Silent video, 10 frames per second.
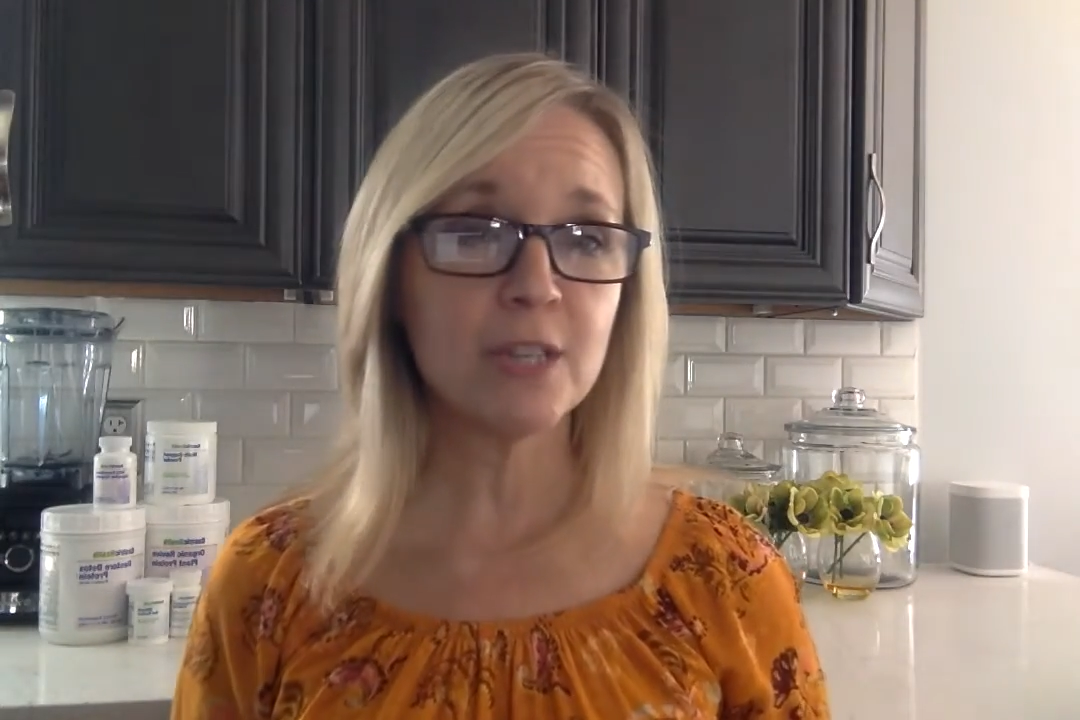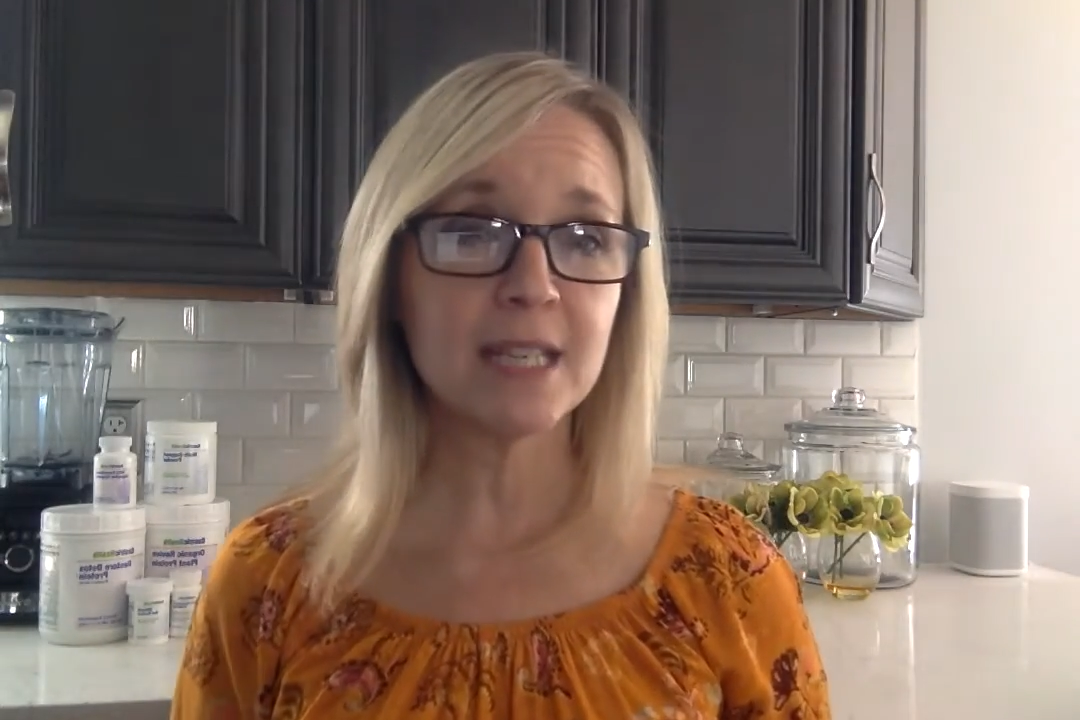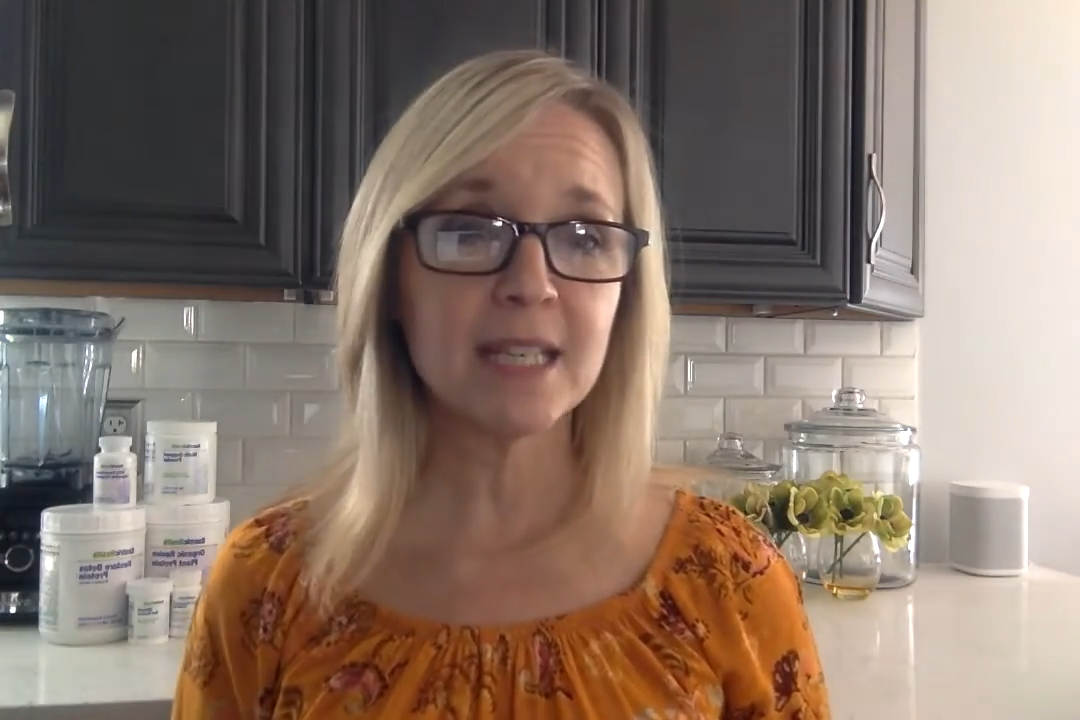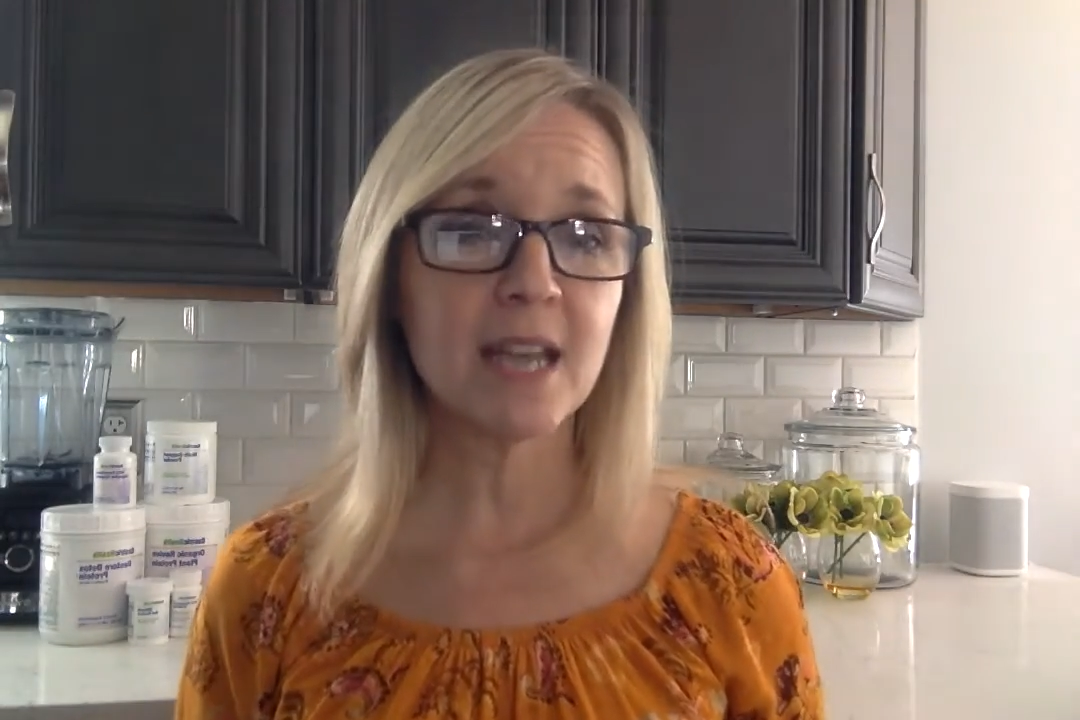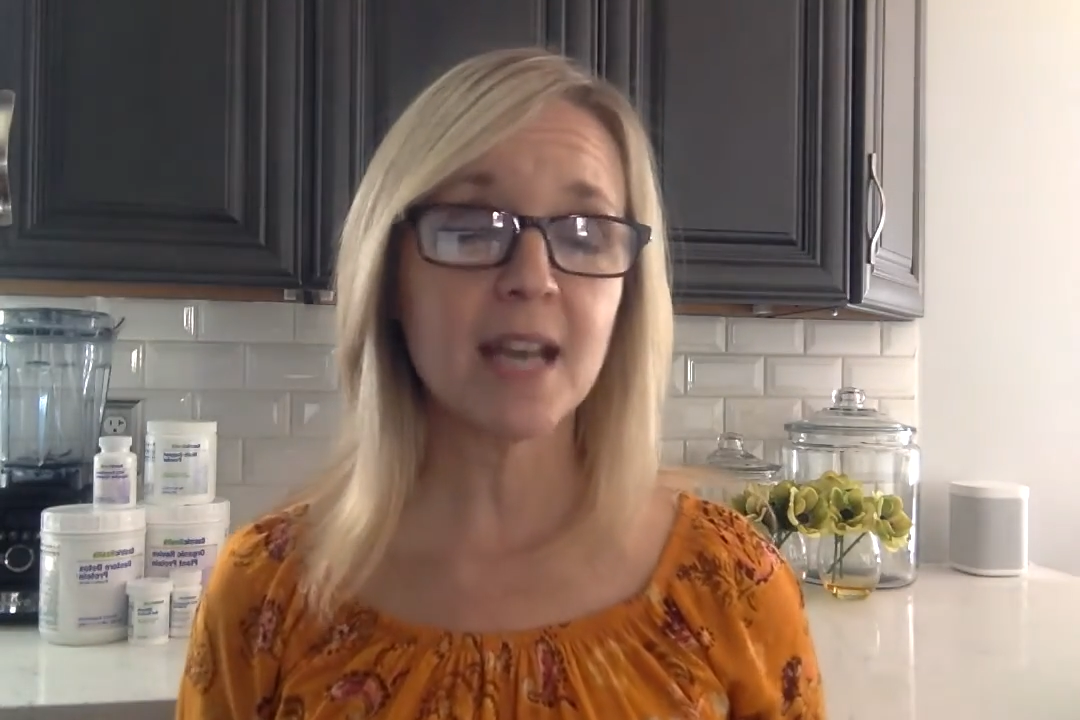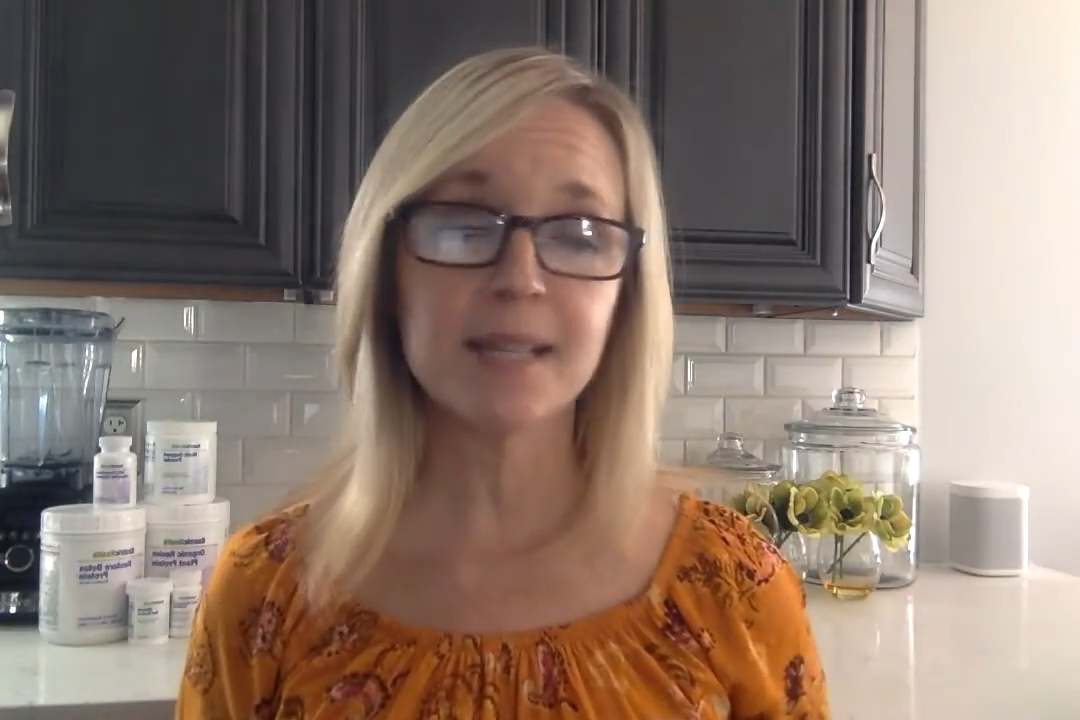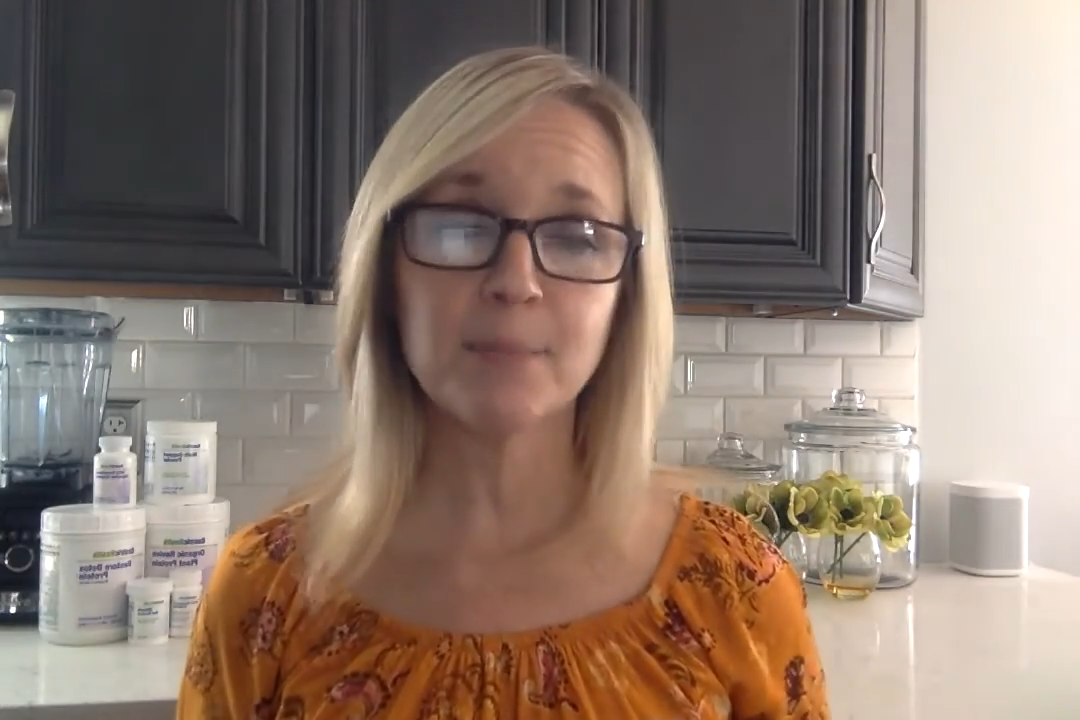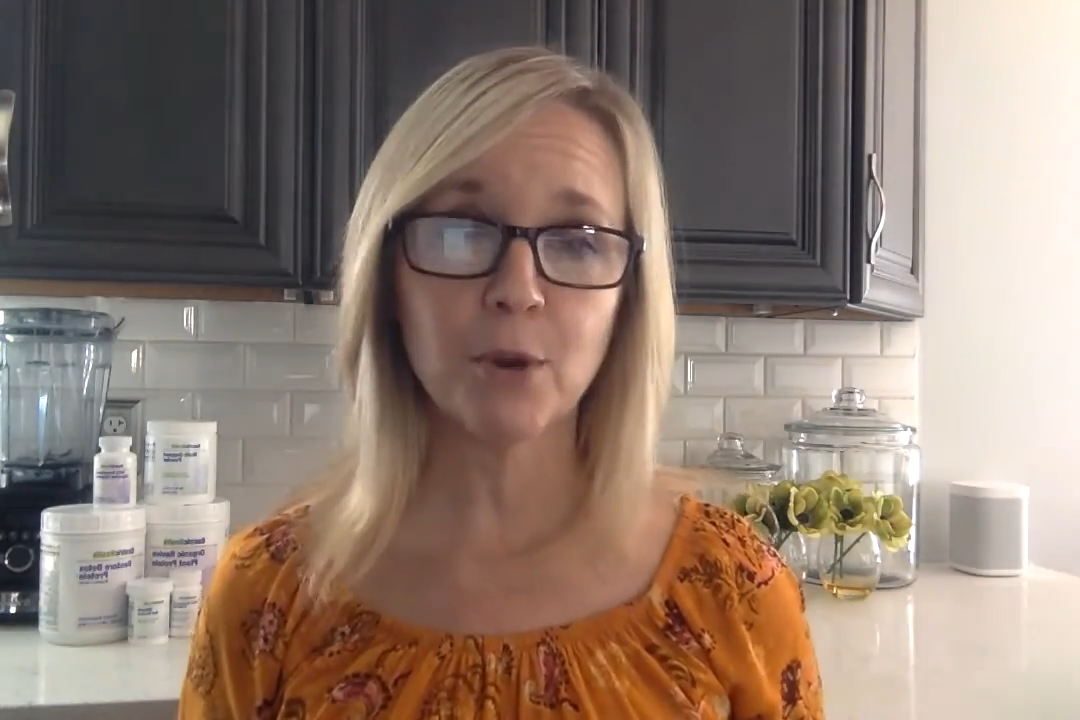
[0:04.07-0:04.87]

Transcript: Detox